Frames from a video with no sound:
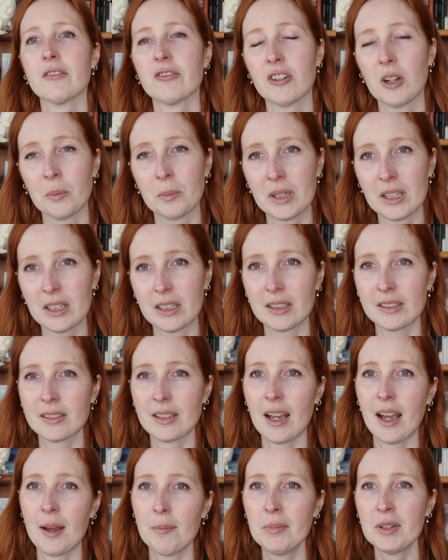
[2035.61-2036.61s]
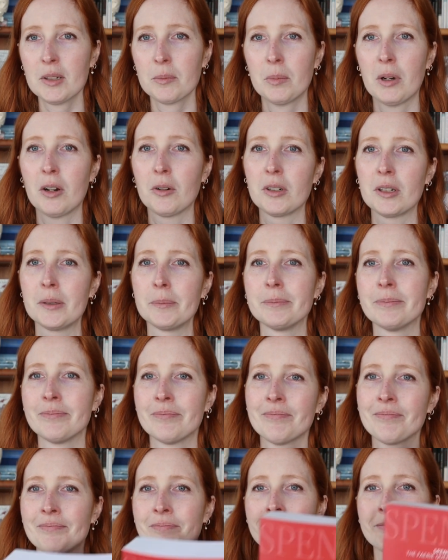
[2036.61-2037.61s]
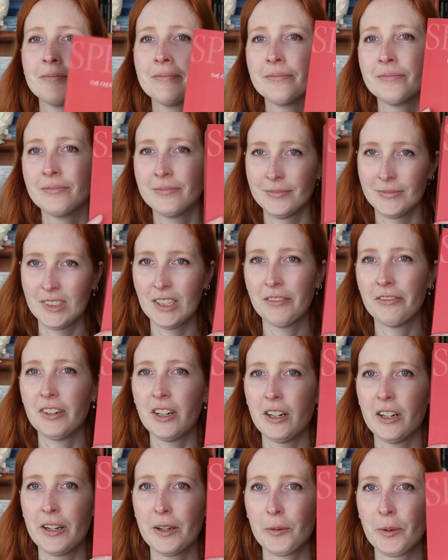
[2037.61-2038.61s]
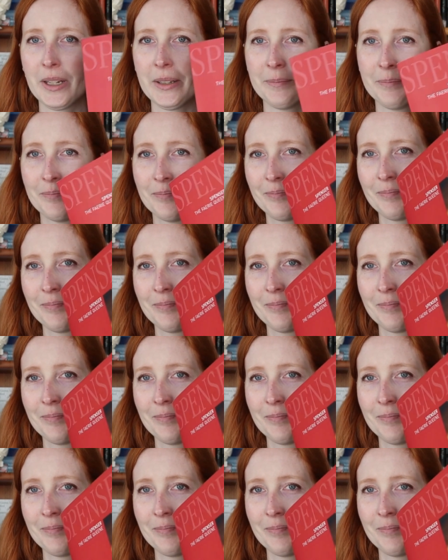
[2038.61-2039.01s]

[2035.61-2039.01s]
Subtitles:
from his epic poem, The Fairy Queen.